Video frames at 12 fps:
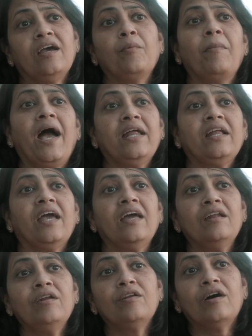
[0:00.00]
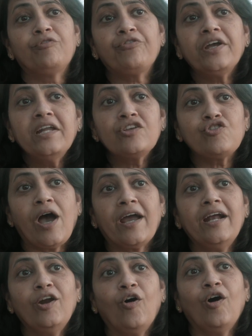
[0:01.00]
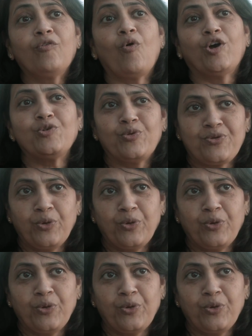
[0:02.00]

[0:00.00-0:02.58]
a man can feed a child or wash